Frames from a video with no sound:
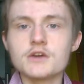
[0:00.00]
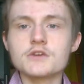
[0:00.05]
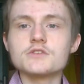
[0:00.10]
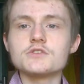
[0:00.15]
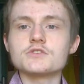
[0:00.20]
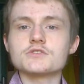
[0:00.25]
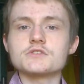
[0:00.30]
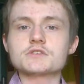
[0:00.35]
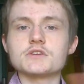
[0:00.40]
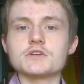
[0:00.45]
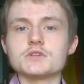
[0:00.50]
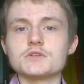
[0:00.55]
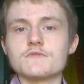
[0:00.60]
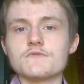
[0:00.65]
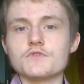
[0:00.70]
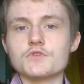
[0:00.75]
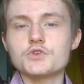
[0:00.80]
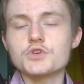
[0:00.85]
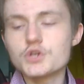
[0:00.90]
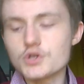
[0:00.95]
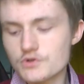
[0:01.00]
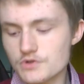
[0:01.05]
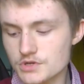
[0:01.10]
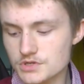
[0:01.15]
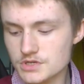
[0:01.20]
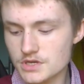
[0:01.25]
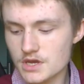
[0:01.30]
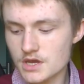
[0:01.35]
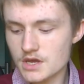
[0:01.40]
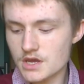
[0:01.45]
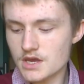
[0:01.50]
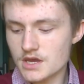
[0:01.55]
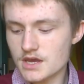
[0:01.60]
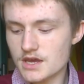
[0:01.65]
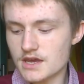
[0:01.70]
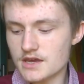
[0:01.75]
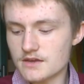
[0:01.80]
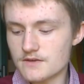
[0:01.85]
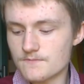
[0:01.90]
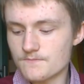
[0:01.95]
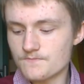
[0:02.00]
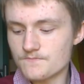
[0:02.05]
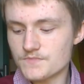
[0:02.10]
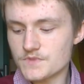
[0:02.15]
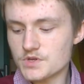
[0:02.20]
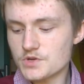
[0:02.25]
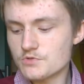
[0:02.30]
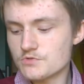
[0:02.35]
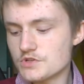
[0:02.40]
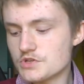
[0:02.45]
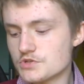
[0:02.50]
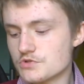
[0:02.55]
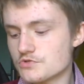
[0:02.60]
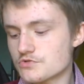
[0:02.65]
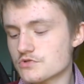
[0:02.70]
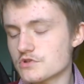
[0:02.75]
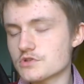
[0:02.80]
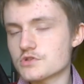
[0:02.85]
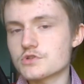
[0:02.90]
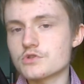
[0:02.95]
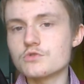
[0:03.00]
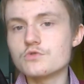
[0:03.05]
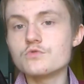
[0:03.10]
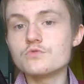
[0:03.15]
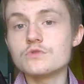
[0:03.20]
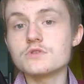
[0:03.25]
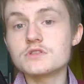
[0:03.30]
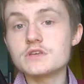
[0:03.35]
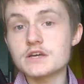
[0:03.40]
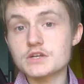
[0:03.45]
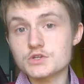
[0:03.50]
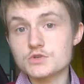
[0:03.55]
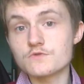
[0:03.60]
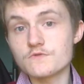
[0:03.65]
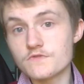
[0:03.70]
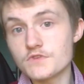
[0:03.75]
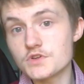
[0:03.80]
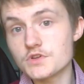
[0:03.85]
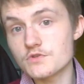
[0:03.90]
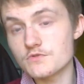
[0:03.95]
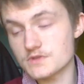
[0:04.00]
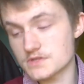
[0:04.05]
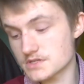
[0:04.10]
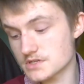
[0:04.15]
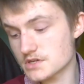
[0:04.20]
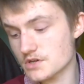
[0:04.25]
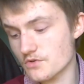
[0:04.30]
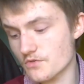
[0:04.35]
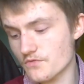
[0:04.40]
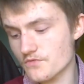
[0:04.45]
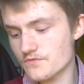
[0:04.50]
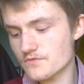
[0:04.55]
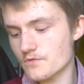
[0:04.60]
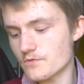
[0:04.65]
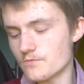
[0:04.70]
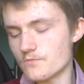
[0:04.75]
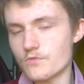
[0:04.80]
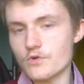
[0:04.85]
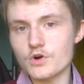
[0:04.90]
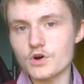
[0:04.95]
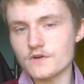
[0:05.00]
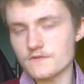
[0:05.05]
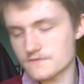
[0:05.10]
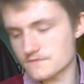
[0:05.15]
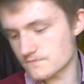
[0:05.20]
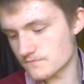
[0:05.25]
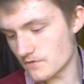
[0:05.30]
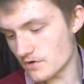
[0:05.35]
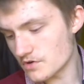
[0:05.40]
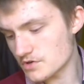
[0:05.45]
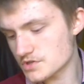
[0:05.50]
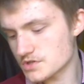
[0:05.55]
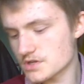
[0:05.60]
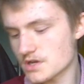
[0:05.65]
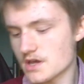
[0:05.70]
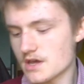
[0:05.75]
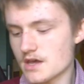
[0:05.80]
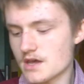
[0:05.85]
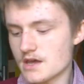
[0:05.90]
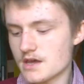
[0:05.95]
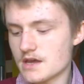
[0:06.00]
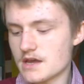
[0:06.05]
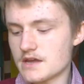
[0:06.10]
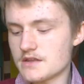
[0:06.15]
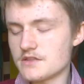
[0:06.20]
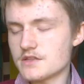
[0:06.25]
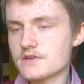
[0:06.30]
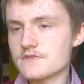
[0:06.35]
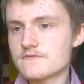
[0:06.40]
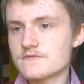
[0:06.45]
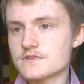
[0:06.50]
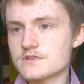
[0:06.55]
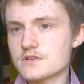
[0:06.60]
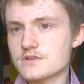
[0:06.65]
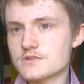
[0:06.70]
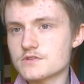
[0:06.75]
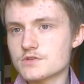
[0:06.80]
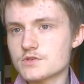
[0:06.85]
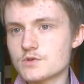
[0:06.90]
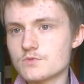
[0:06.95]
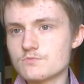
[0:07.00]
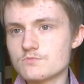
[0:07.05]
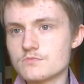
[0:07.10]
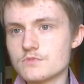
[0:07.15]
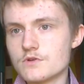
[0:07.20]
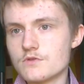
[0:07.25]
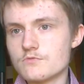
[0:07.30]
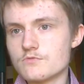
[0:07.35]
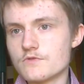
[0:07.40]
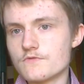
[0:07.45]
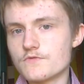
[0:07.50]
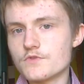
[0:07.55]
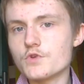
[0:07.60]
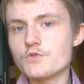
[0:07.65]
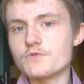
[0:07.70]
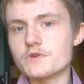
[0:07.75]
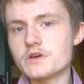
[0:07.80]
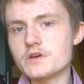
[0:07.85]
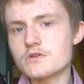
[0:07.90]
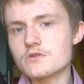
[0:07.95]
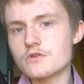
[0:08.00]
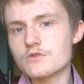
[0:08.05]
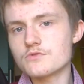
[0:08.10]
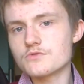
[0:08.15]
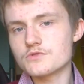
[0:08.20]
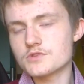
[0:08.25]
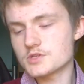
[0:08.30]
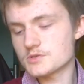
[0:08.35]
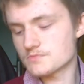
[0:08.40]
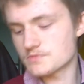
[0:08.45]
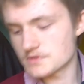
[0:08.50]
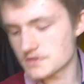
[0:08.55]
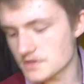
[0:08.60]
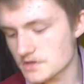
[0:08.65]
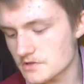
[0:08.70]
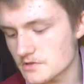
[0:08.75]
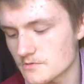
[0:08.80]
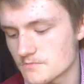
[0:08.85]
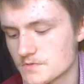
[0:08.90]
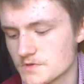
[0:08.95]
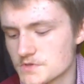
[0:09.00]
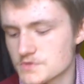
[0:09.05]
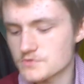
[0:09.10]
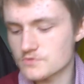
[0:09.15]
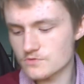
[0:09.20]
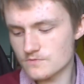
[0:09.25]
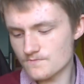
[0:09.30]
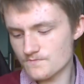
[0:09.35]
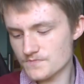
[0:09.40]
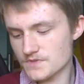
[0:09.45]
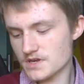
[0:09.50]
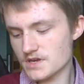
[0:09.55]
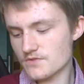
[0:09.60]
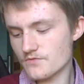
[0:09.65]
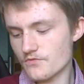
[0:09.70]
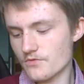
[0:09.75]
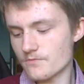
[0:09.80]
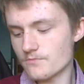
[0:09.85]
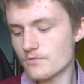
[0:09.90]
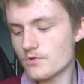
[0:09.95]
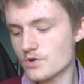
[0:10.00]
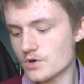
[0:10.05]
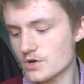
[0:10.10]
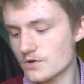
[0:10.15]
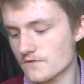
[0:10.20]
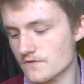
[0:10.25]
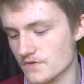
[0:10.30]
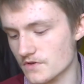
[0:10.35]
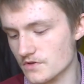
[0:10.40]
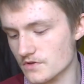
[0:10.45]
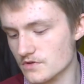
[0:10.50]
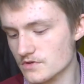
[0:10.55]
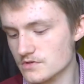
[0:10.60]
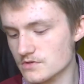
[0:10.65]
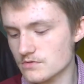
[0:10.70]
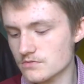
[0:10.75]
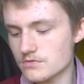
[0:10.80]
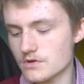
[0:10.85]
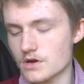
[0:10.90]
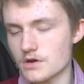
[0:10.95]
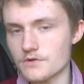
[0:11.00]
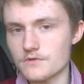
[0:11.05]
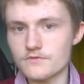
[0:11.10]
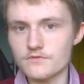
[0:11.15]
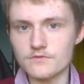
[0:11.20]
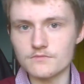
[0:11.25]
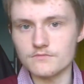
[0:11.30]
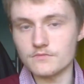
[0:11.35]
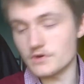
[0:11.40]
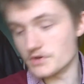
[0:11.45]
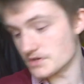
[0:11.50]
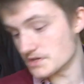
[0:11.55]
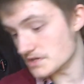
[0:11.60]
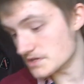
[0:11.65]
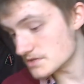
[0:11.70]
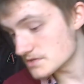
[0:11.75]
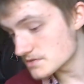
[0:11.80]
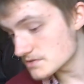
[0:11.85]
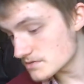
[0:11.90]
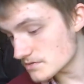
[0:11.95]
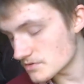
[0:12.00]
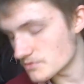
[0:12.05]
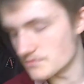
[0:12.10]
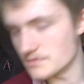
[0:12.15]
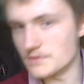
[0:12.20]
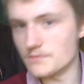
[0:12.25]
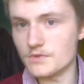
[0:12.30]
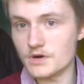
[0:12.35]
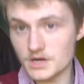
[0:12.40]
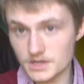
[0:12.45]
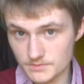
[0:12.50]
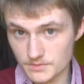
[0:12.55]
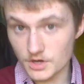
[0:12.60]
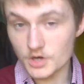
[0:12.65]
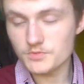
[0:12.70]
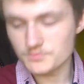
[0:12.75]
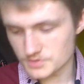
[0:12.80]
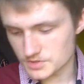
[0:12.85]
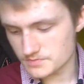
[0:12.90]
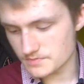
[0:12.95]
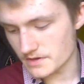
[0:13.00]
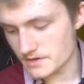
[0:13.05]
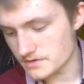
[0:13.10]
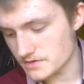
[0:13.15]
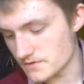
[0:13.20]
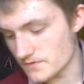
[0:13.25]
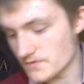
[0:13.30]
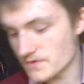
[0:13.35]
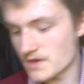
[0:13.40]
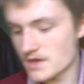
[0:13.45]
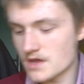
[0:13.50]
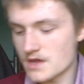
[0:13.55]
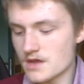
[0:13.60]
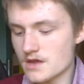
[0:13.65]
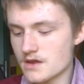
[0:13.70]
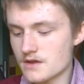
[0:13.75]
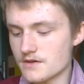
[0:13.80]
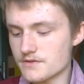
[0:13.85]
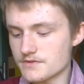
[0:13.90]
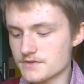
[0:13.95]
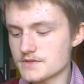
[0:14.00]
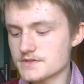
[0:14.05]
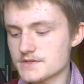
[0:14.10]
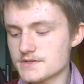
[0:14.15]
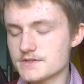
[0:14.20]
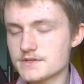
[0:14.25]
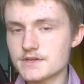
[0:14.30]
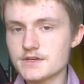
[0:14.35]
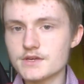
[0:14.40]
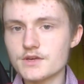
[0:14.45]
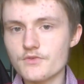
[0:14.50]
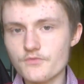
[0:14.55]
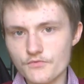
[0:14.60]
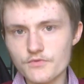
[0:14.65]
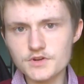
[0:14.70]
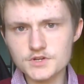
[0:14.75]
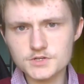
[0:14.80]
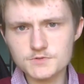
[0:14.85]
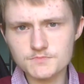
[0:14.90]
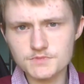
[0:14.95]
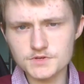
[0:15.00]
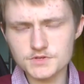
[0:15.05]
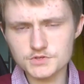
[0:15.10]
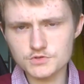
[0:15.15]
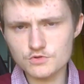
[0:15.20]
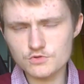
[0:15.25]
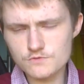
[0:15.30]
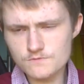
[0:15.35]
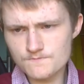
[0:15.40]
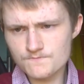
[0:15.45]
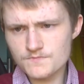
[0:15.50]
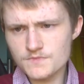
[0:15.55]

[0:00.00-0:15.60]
just in case if you're curious. And it will lead you straight to the actual video itself of what I've watched. And they've done some reviewing on this particular pistol, and from what I've heard, well, from my ears, from my perspective, that this is a French pistol